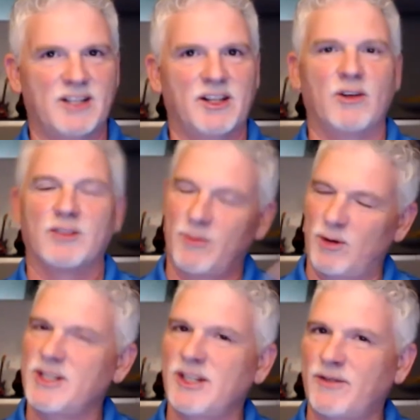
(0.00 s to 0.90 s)
close. I'm
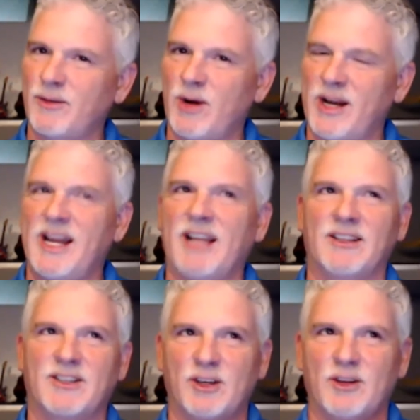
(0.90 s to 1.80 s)
originally from Grand
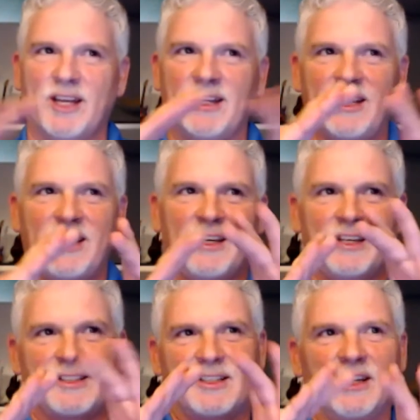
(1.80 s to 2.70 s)
Island, so that
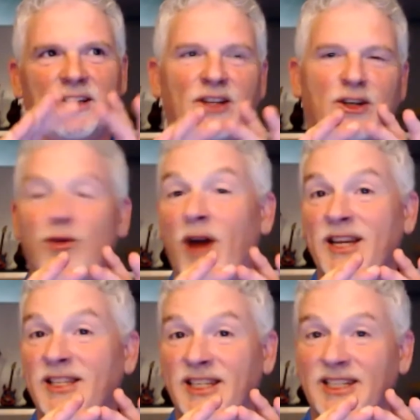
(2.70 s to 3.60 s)
it's the
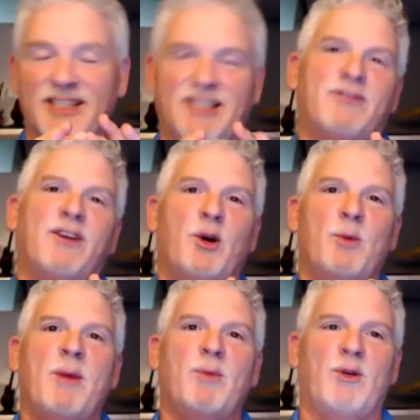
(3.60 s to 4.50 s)
Tri-Cities, if I
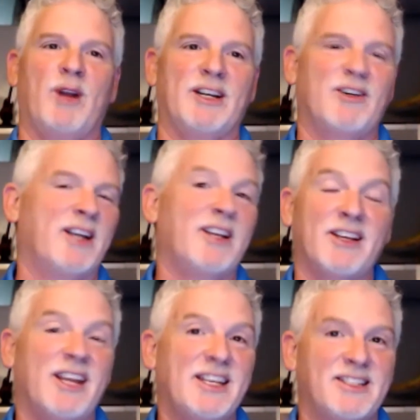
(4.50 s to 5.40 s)
remember right. Grand
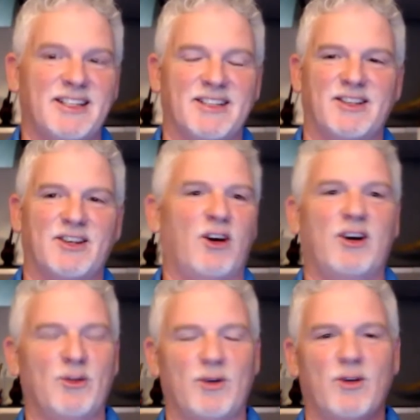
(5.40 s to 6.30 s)
Island, Hastings, and
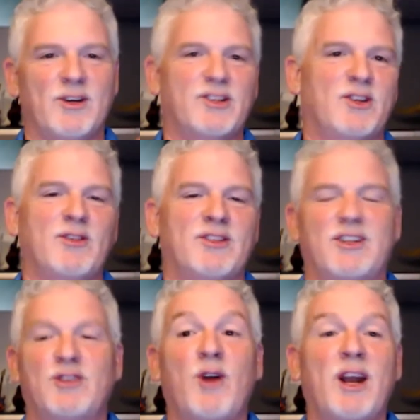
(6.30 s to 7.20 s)
Kearney were always known as the
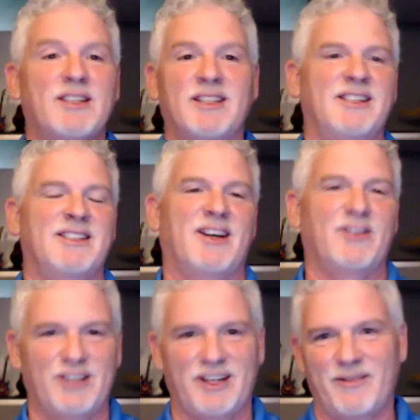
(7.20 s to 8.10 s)
Tri-Cities out
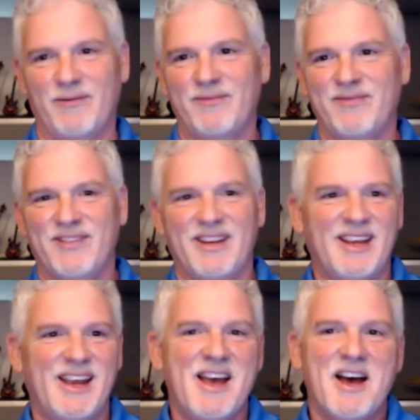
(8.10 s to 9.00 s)
there.
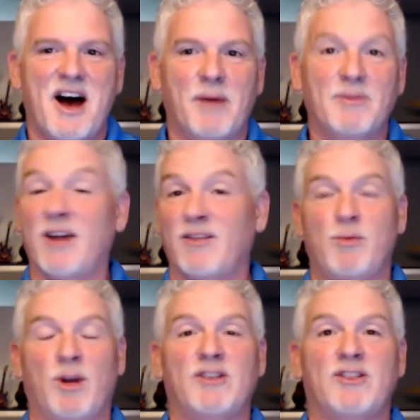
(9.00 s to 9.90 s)
Do you have any
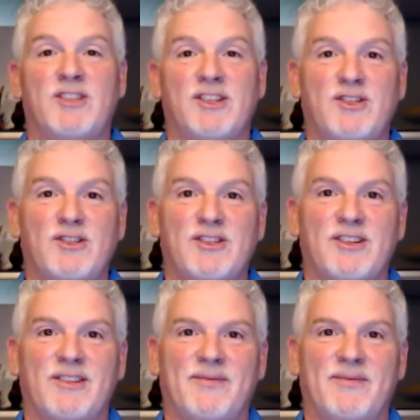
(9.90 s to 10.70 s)
brothers and sisters?